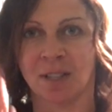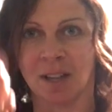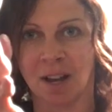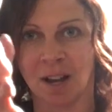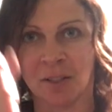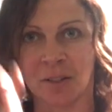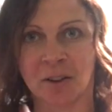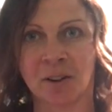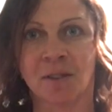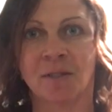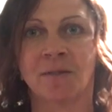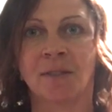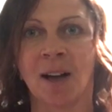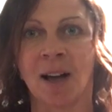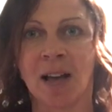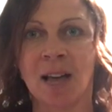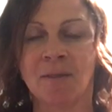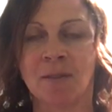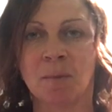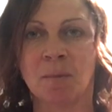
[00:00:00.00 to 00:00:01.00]
The other
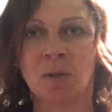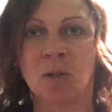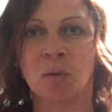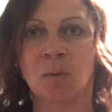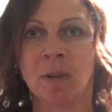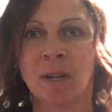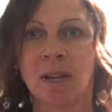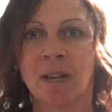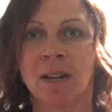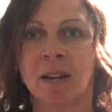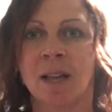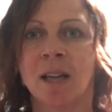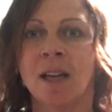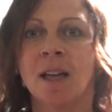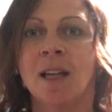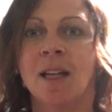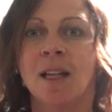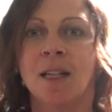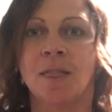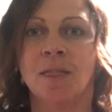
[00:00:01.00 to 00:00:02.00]
5 in between,
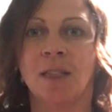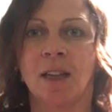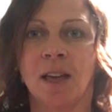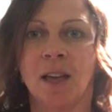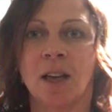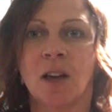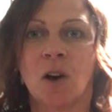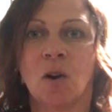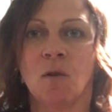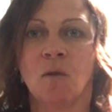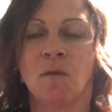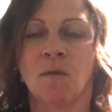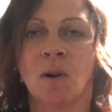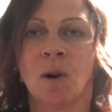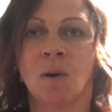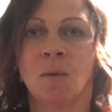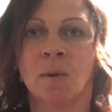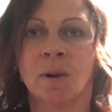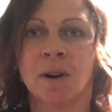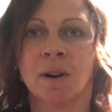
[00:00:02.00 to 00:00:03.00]
they go
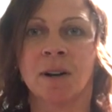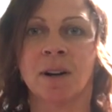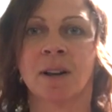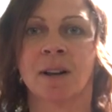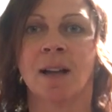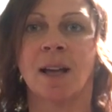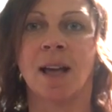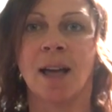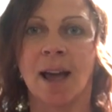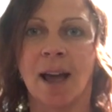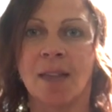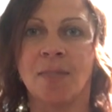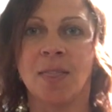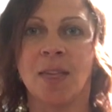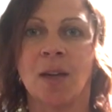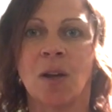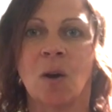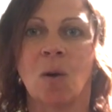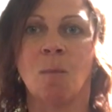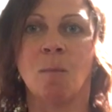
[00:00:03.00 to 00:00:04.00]
forward and
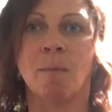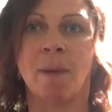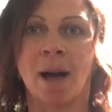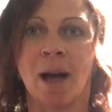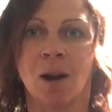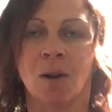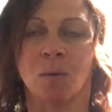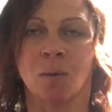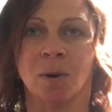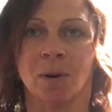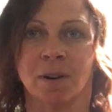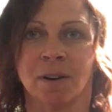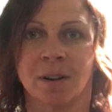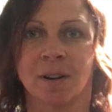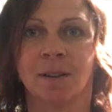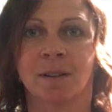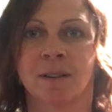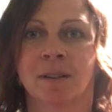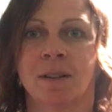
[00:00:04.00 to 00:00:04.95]
they go backward.